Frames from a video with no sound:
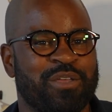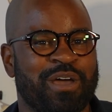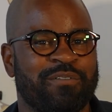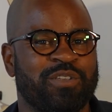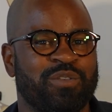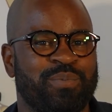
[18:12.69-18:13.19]
and you
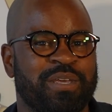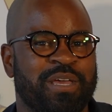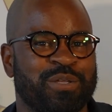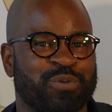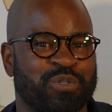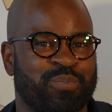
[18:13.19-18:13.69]
have to
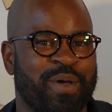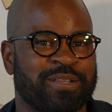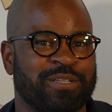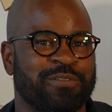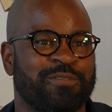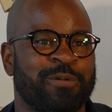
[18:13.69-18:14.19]
be
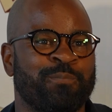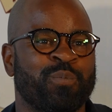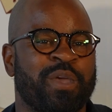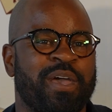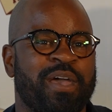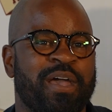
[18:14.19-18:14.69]
introspective
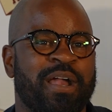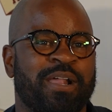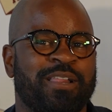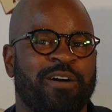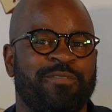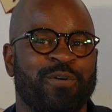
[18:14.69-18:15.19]
and
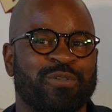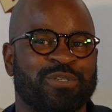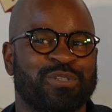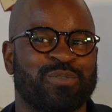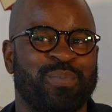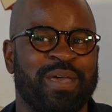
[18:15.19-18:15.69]
allow folks
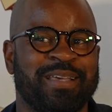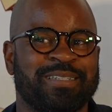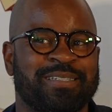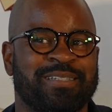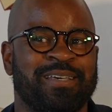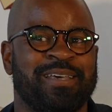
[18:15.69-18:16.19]
the
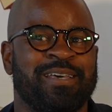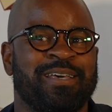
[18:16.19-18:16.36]
space